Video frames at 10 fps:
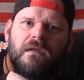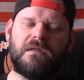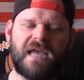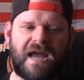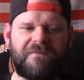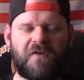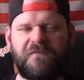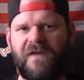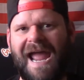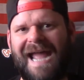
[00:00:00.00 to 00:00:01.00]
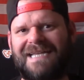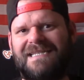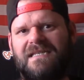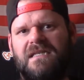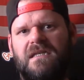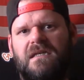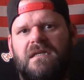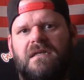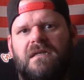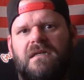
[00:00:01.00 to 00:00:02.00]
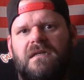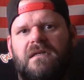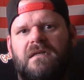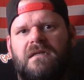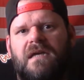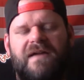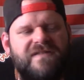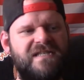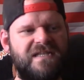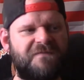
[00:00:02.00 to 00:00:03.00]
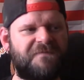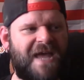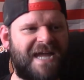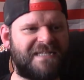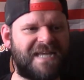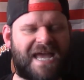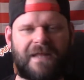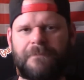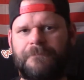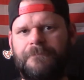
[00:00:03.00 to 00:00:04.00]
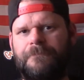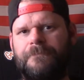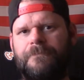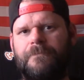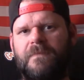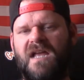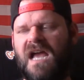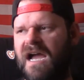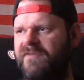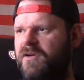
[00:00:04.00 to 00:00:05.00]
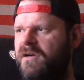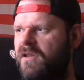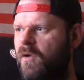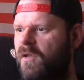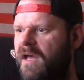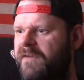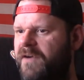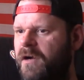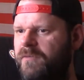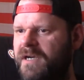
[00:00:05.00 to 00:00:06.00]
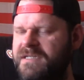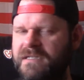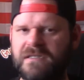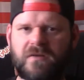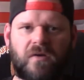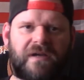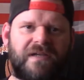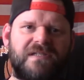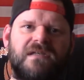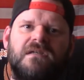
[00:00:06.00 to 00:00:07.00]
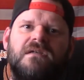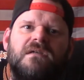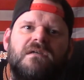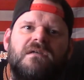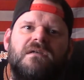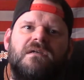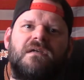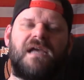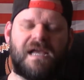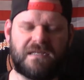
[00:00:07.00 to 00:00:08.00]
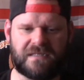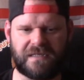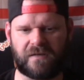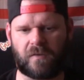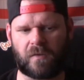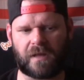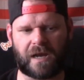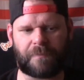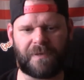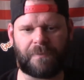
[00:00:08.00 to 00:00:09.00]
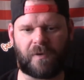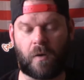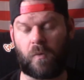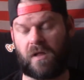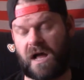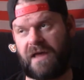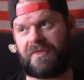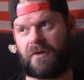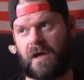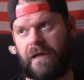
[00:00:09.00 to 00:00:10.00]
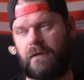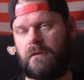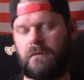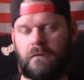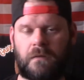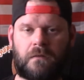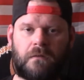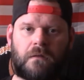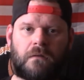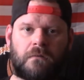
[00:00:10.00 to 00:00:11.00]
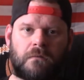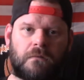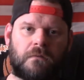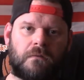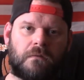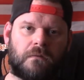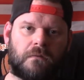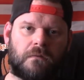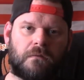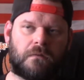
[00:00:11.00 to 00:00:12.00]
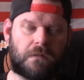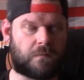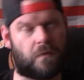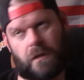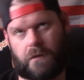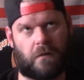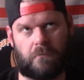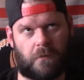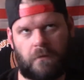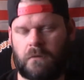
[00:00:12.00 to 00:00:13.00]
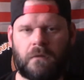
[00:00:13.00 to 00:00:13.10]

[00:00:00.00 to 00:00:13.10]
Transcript: You have no facts. I haven't seen a fact yet. I've heard a whole lot of heart-wrenching stories and seen a whole lot of people go, well, I thought, that, that's what I thought, man.